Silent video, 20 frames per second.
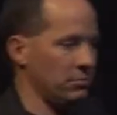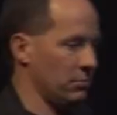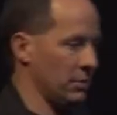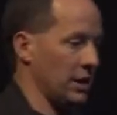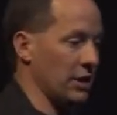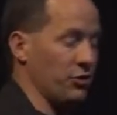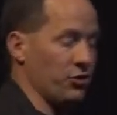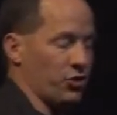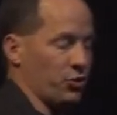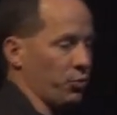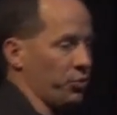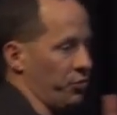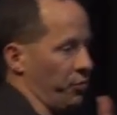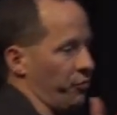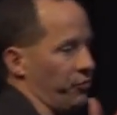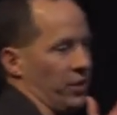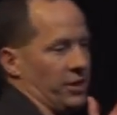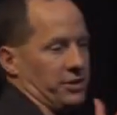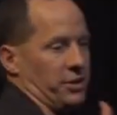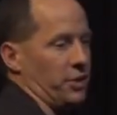it was
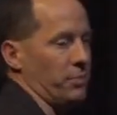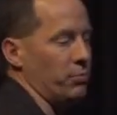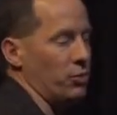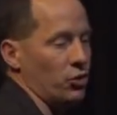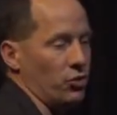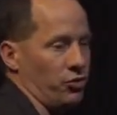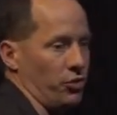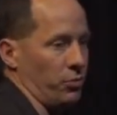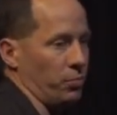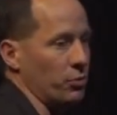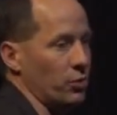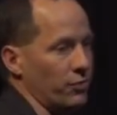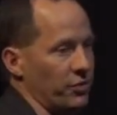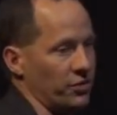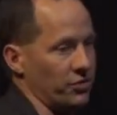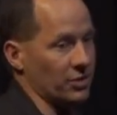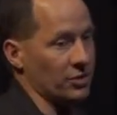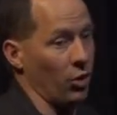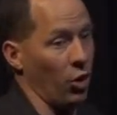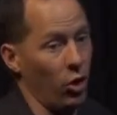reflected in music,
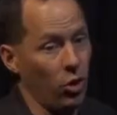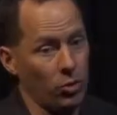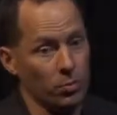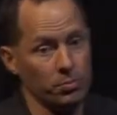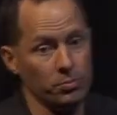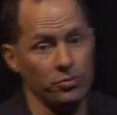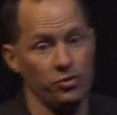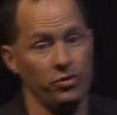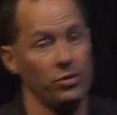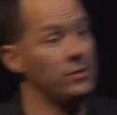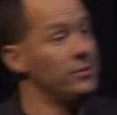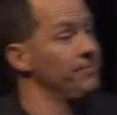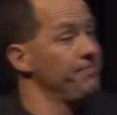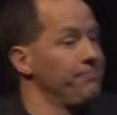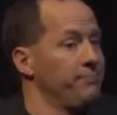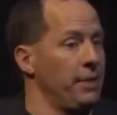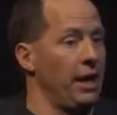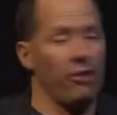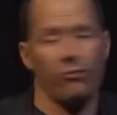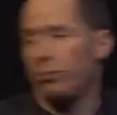movies, and homes,
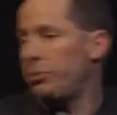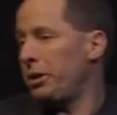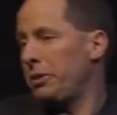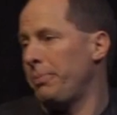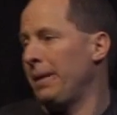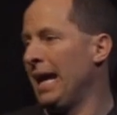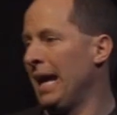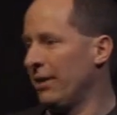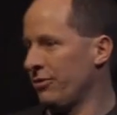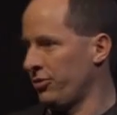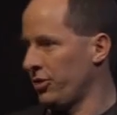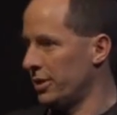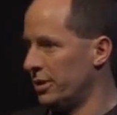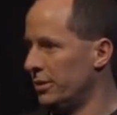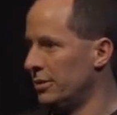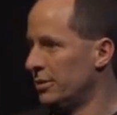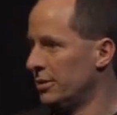everybody would be asking.